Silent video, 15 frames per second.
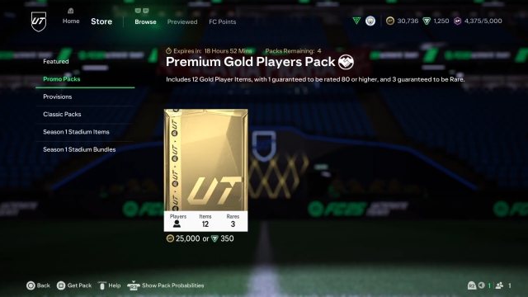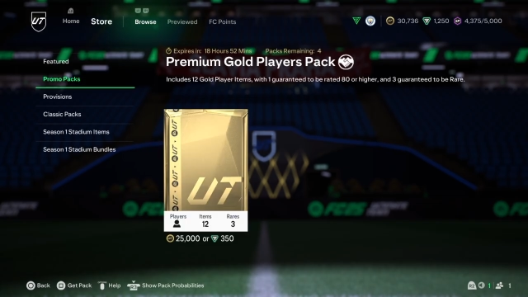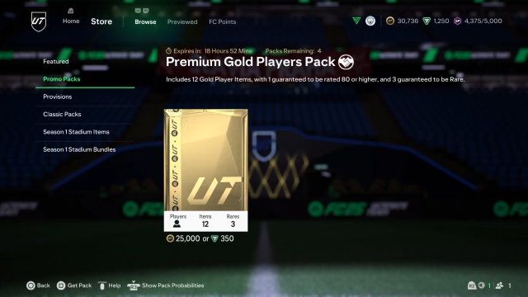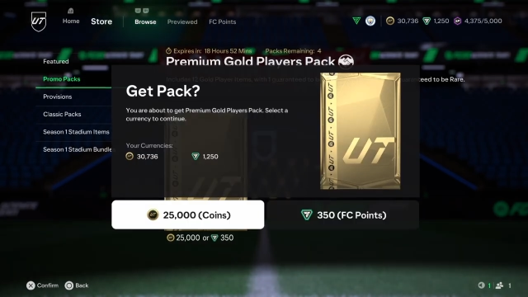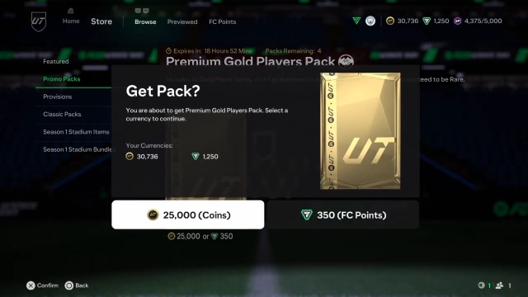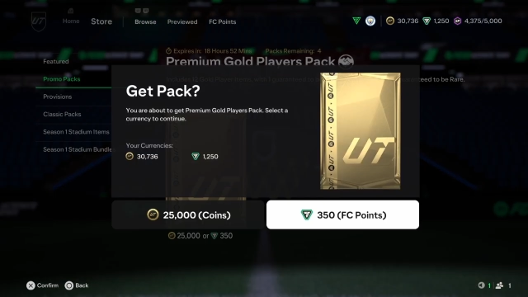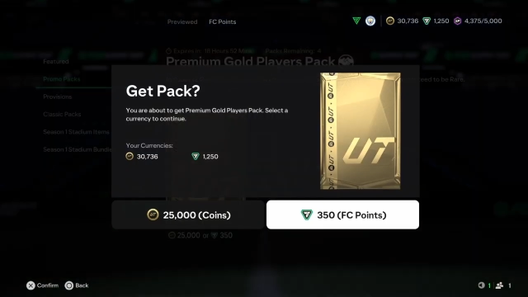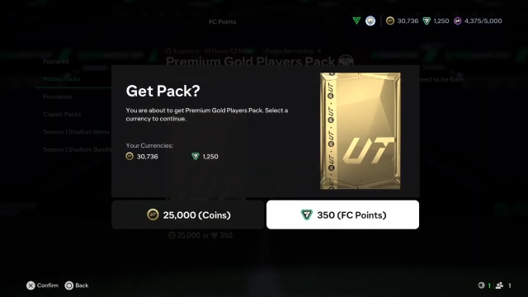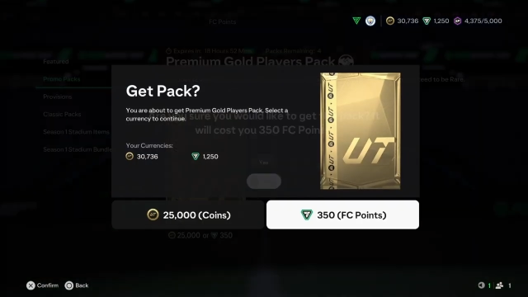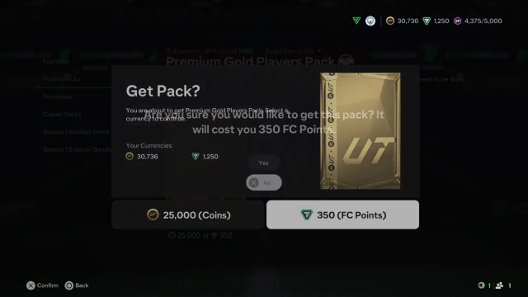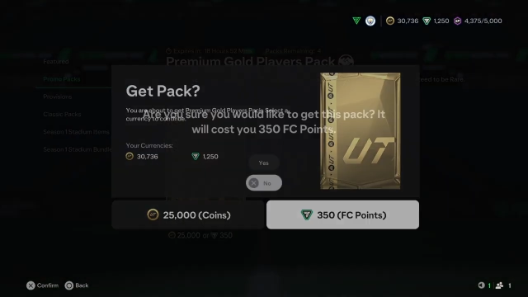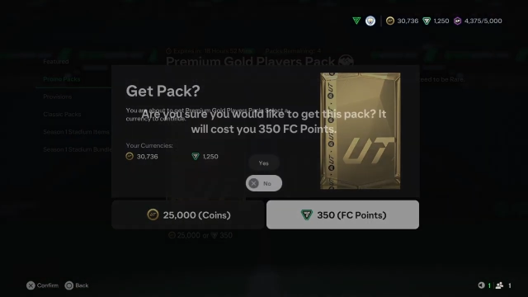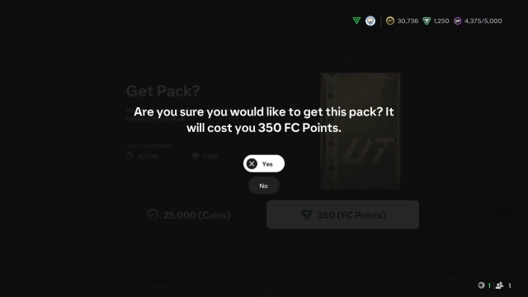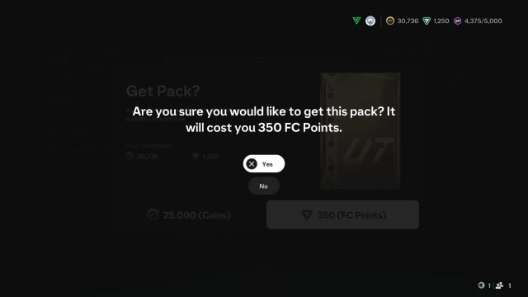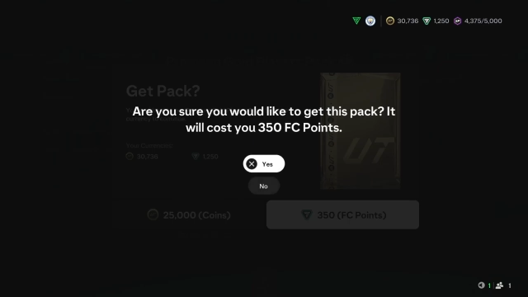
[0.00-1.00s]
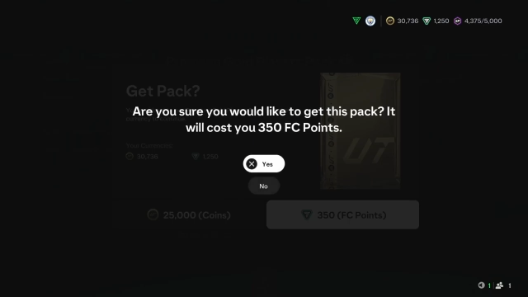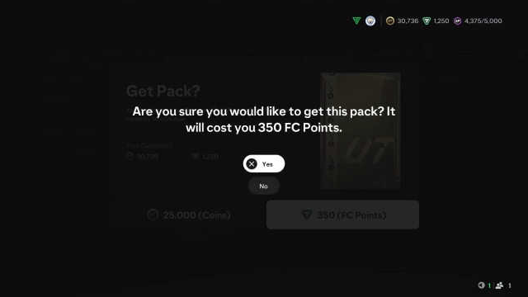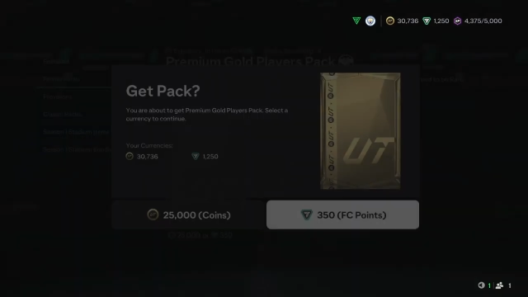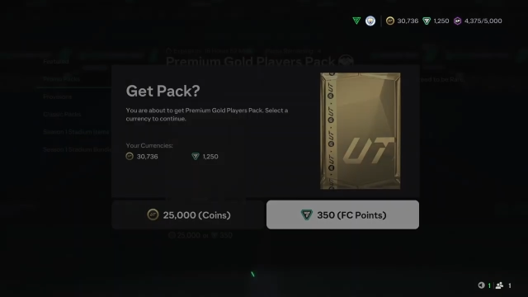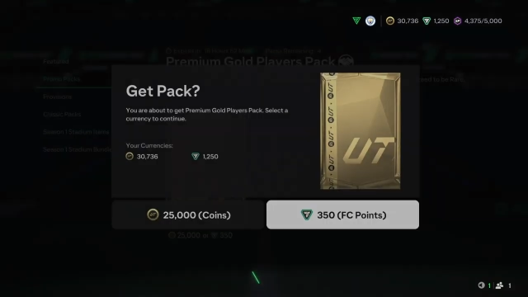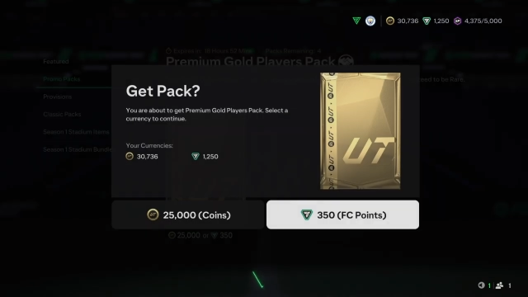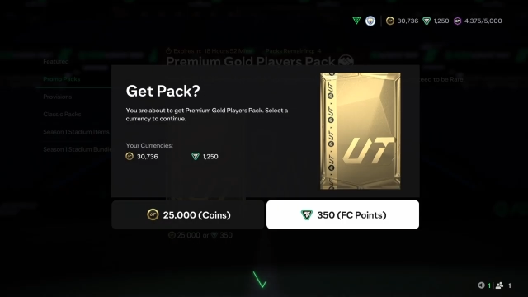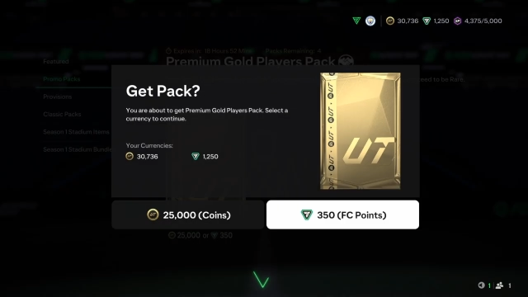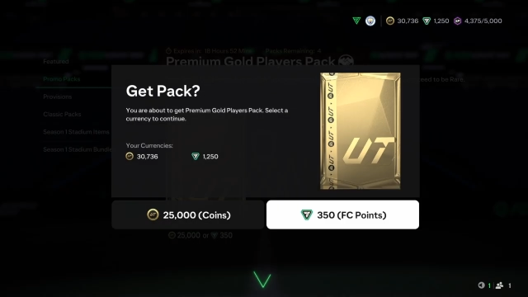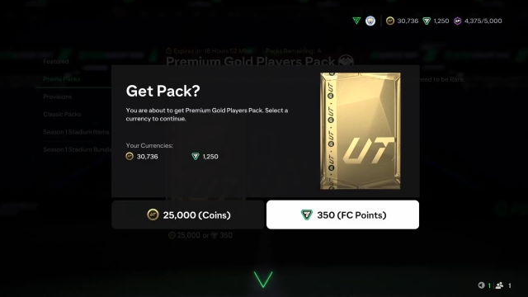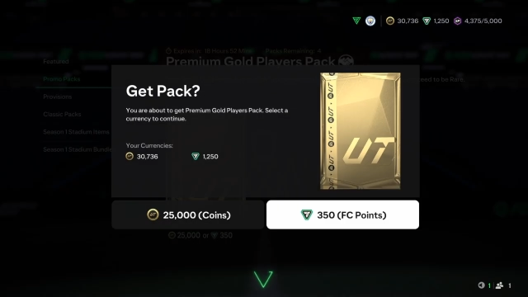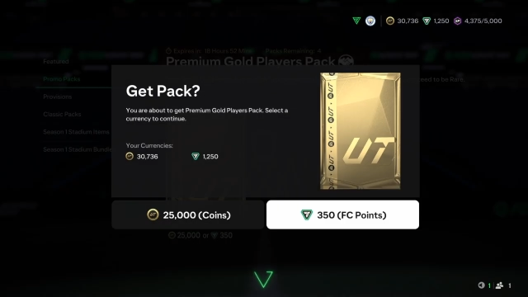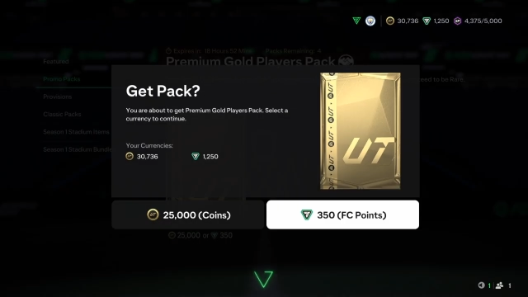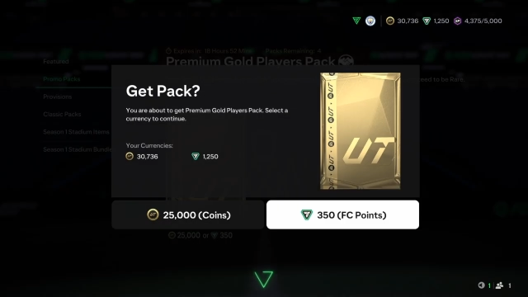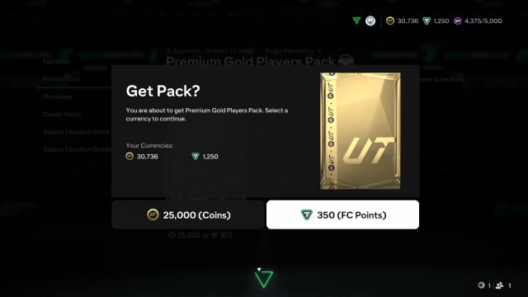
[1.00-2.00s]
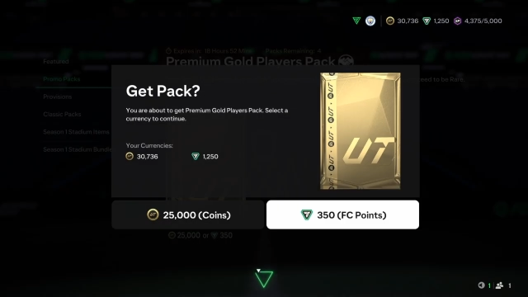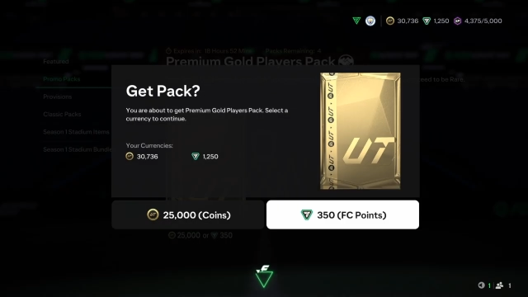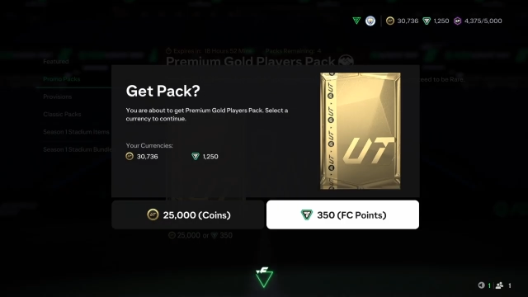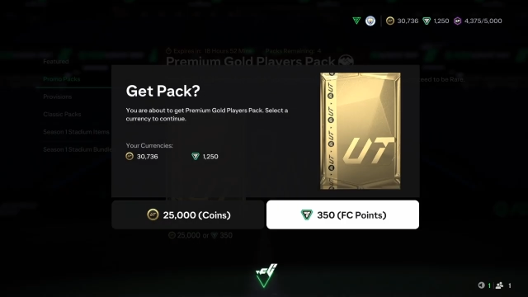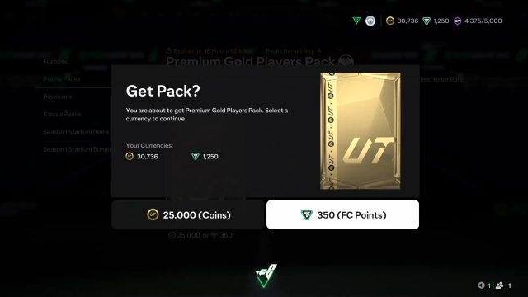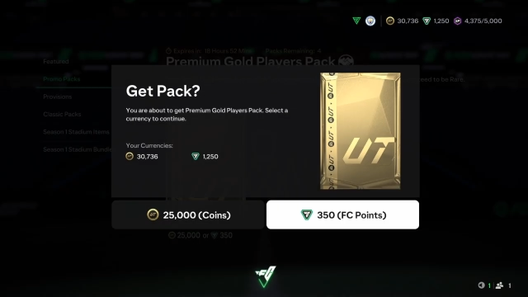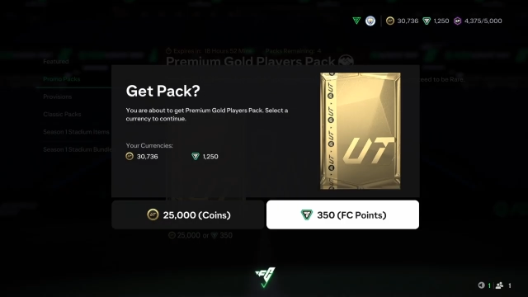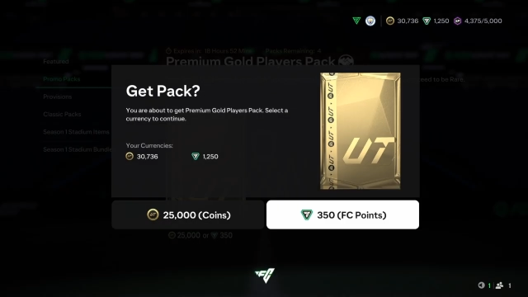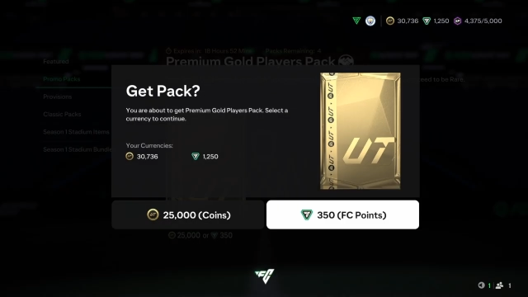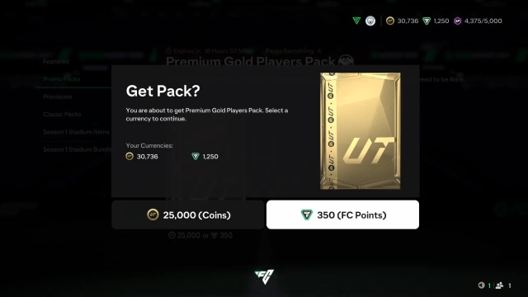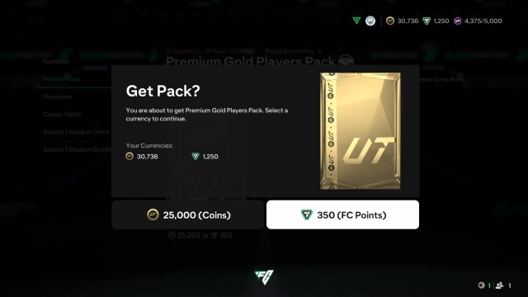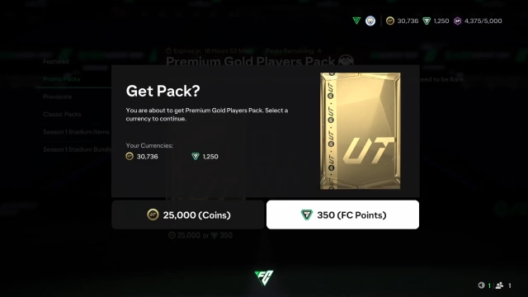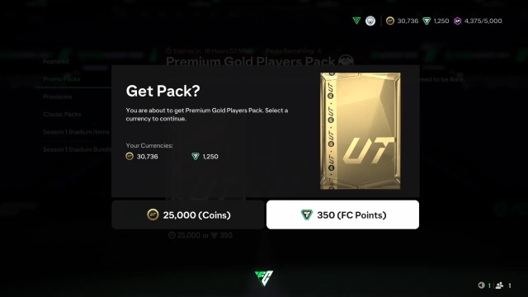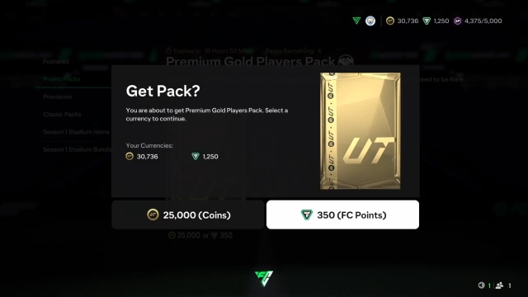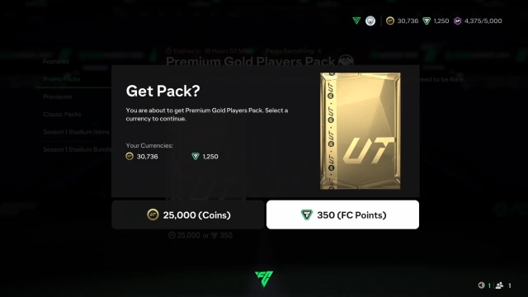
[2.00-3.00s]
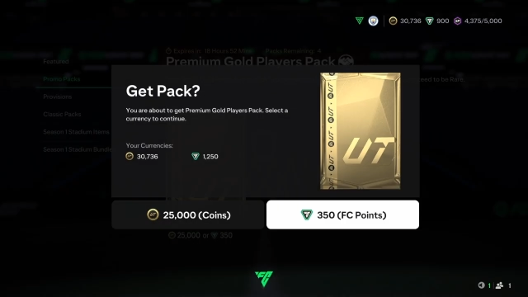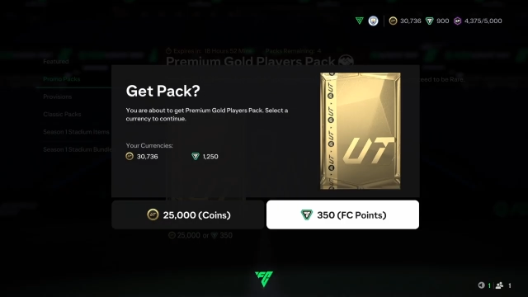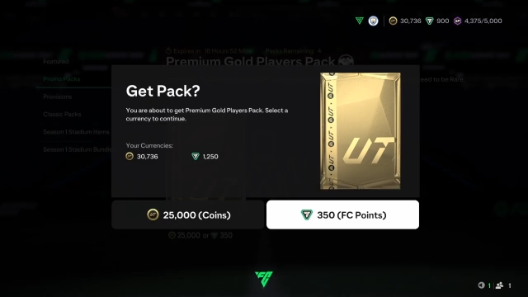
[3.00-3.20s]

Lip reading: (no speaker visible)